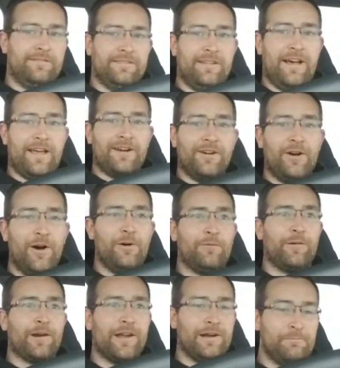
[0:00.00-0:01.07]
I don't know if
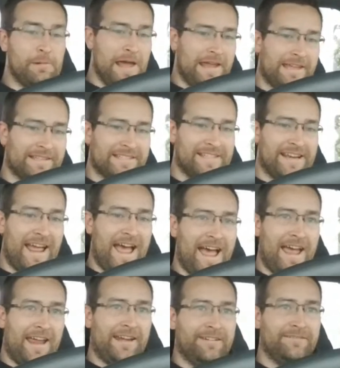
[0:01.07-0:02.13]
we're gonna make it to
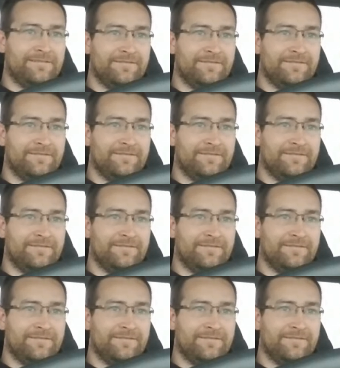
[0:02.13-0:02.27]
9.